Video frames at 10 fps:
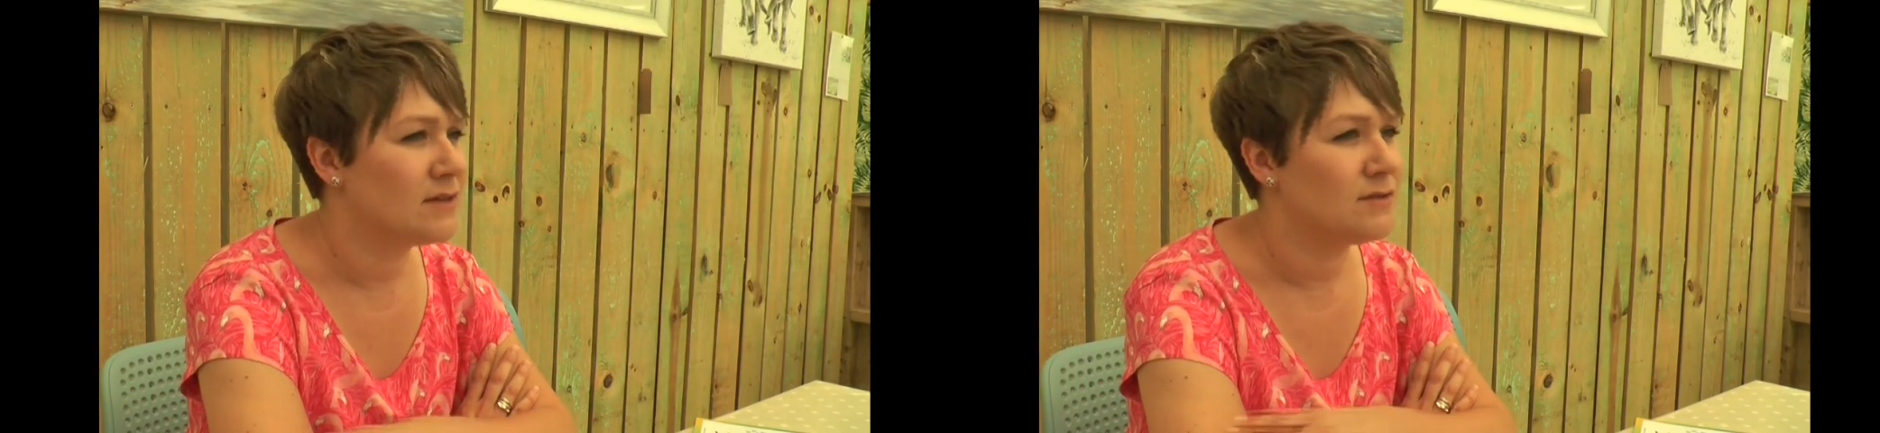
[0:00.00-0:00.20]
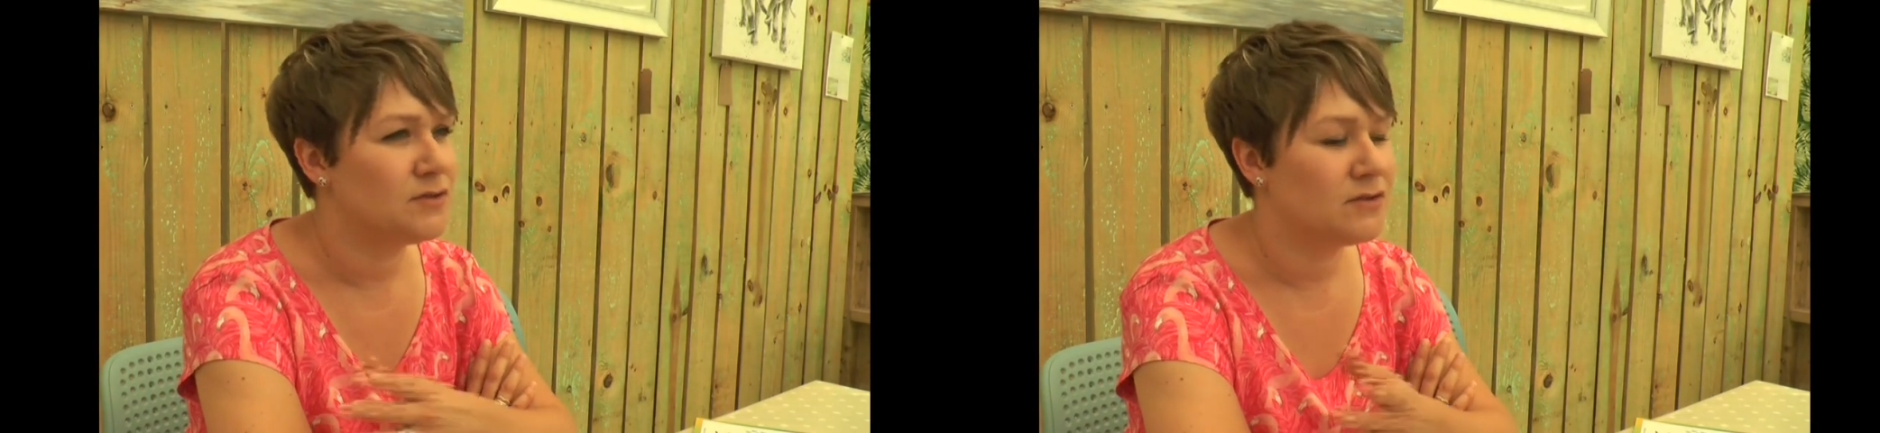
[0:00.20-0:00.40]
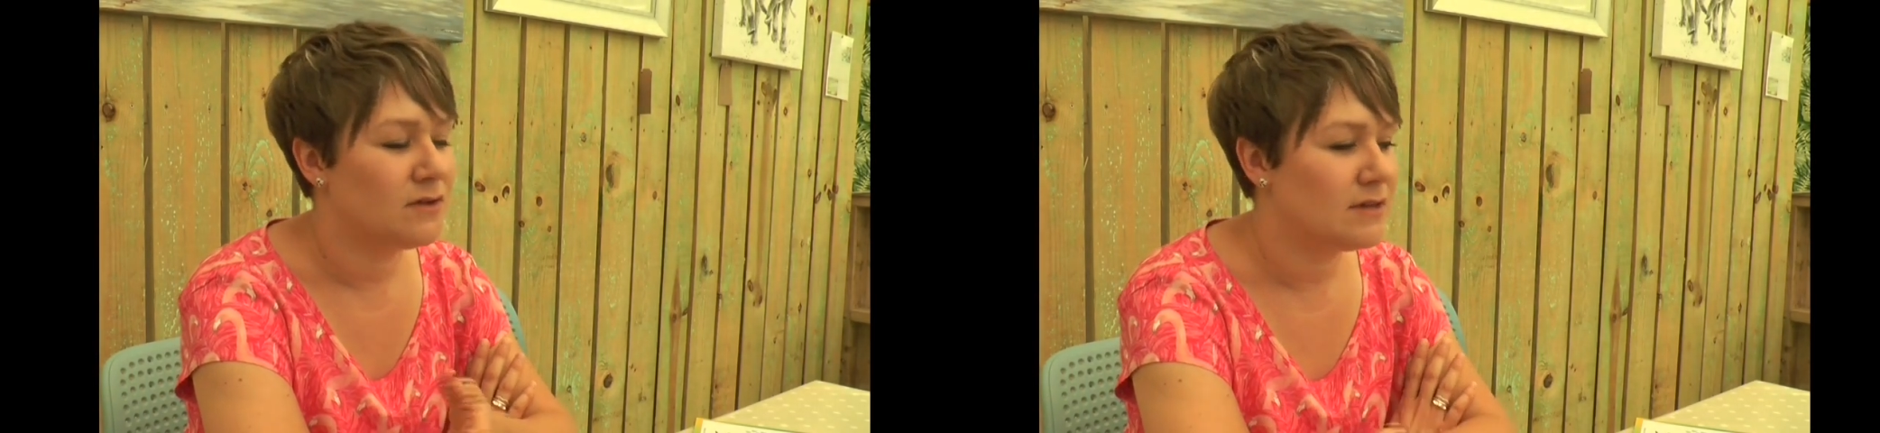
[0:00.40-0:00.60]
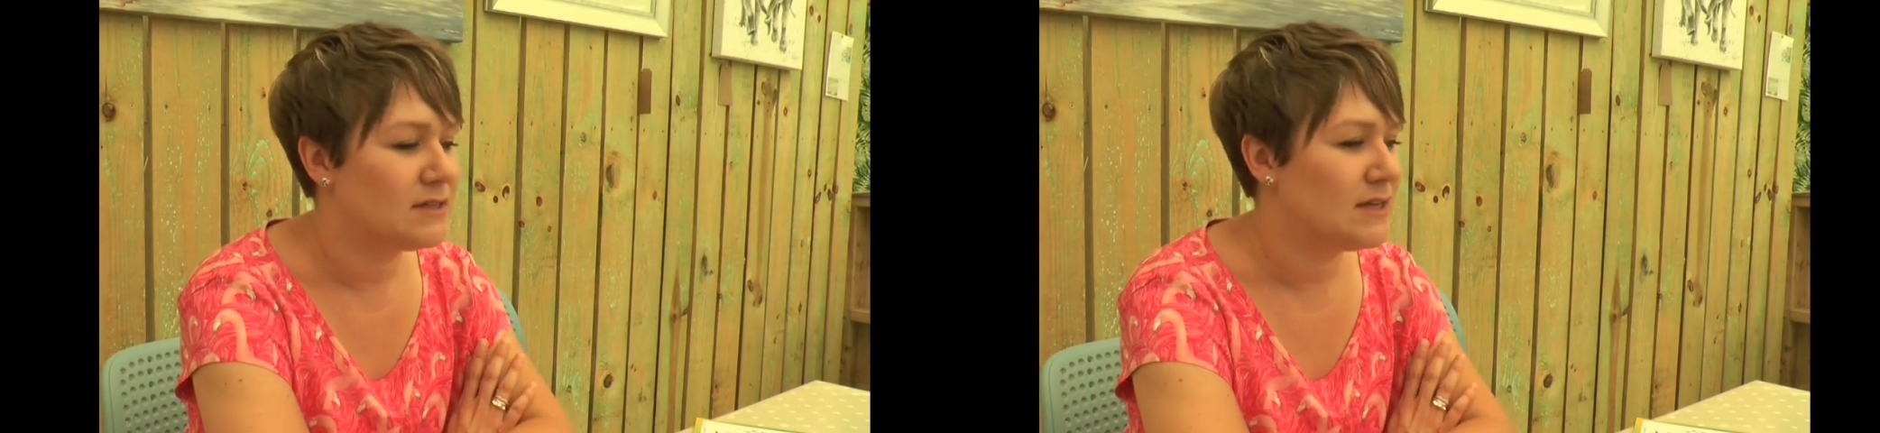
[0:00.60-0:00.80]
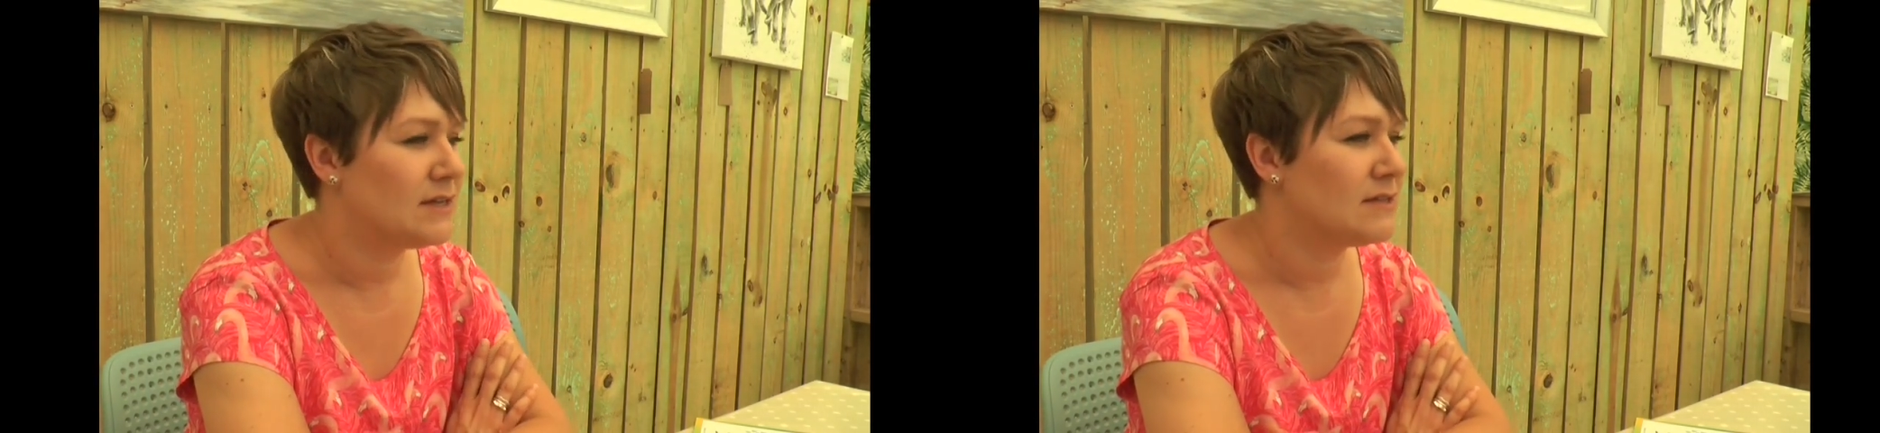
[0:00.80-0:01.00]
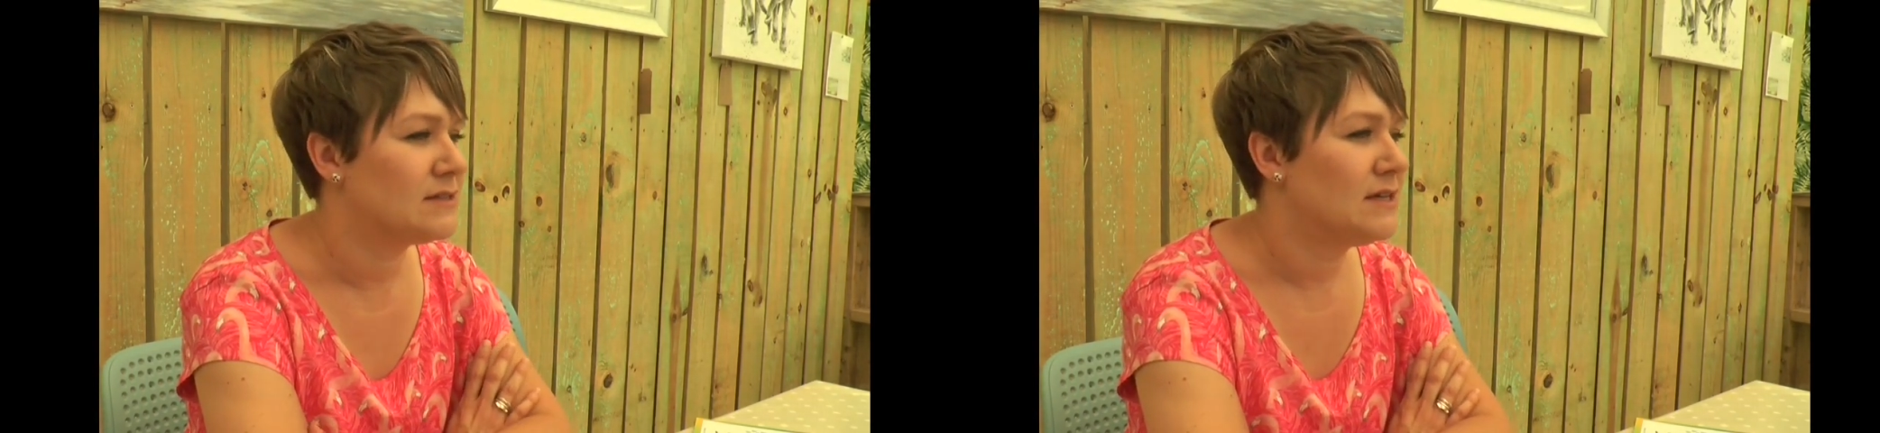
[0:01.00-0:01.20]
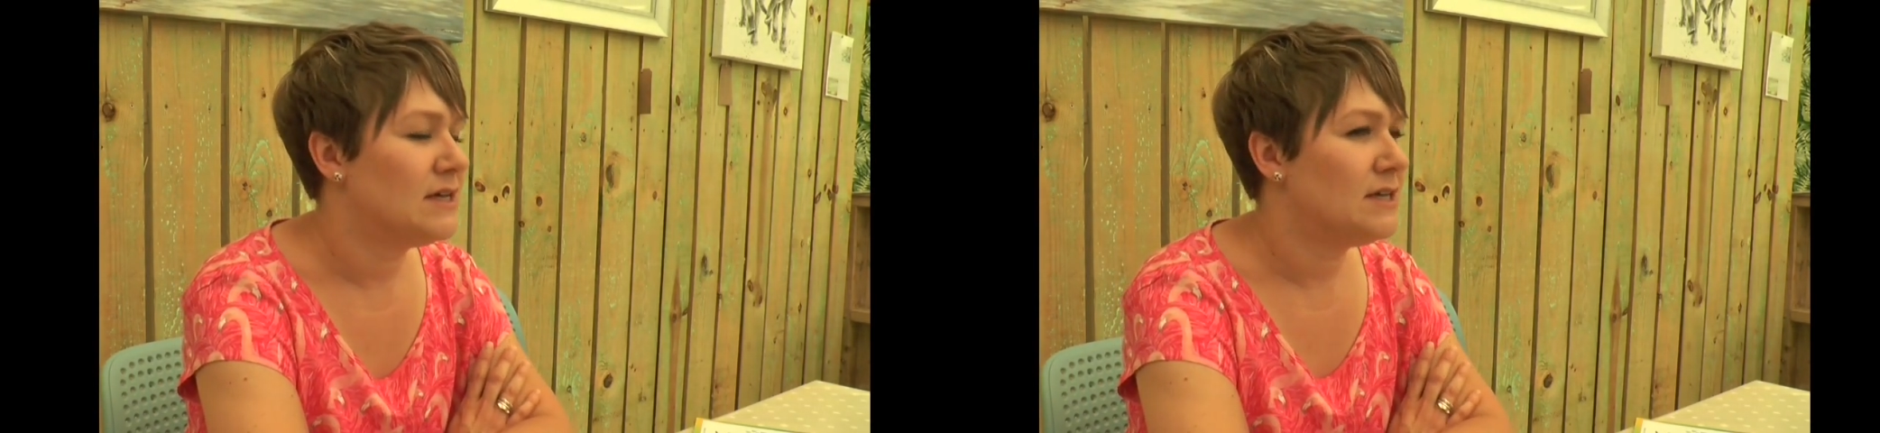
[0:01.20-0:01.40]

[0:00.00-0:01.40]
that have tried things,